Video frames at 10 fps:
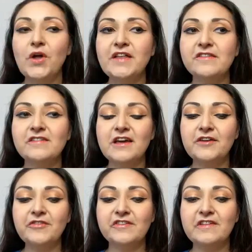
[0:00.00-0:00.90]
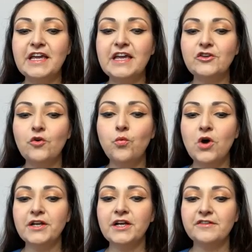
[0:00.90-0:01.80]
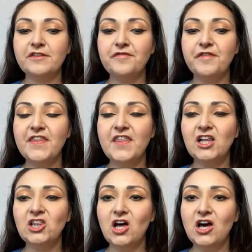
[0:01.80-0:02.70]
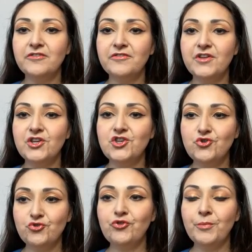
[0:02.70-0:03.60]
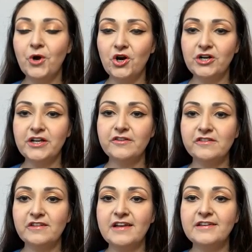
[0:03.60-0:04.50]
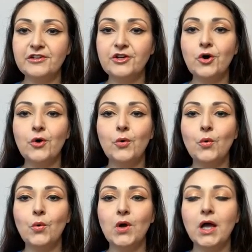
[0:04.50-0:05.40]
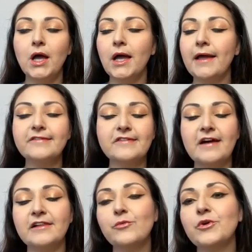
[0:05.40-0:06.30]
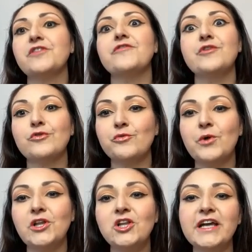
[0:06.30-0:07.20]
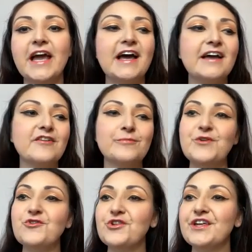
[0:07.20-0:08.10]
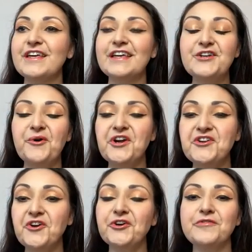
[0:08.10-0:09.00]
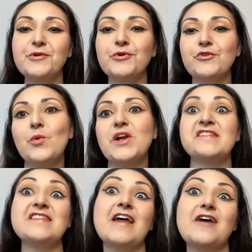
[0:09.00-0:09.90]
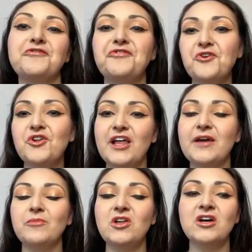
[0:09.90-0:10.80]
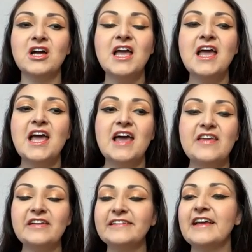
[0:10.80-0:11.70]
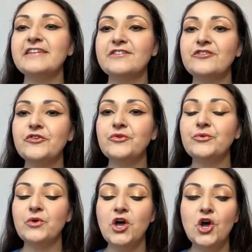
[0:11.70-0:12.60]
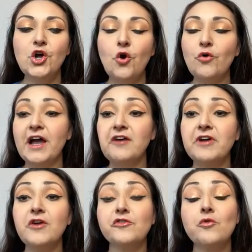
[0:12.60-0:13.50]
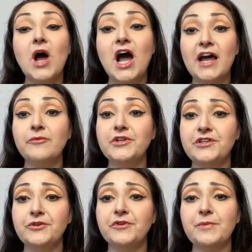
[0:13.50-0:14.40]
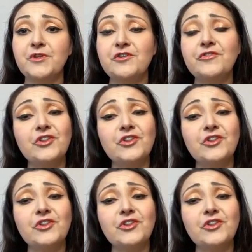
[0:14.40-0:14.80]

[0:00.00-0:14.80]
instead of sticking to one, because I find that a lot of the YouTube artists tend to go exactly what the viewers want to look at, especially, our younger viewers want to see that full glam look, and they tend to go that route. So what I would do, especially if you're